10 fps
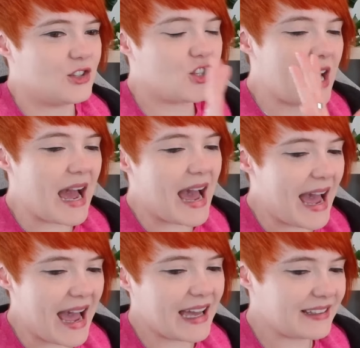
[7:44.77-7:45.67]
she
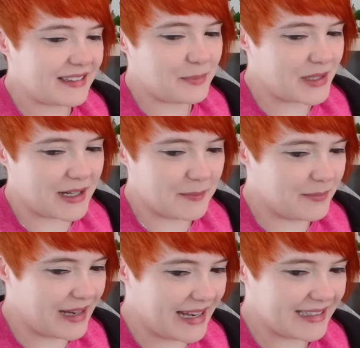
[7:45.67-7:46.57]
has to become
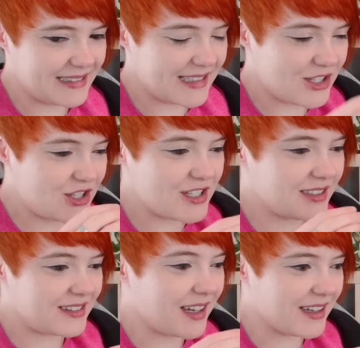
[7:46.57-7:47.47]
bad. She
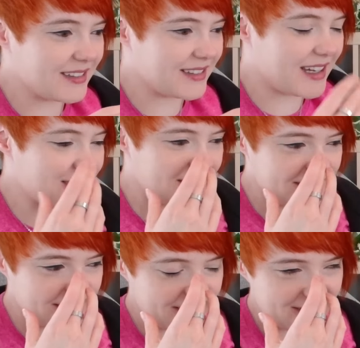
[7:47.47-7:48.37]
just does. I don't know.